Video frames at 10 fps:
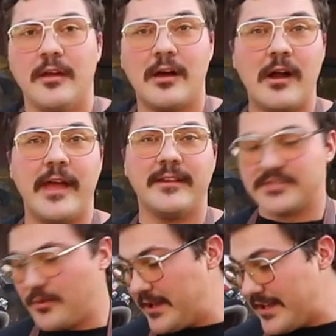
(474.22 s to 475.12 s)
All right,
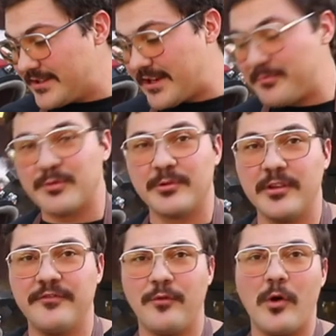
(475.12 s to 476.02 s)
so we hit the temperature we're
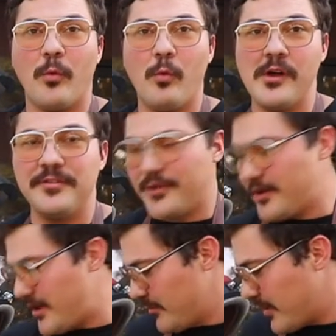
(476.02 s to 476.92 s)
looking for,
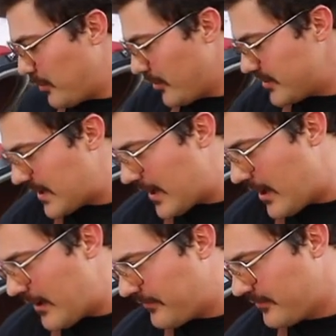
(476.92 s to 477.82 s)
130. We're gonna pull this guy
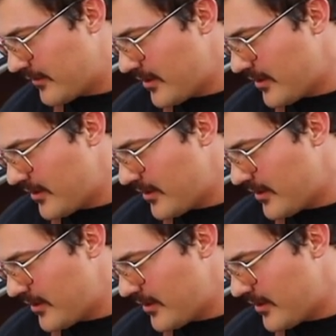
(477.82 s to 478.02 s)
off.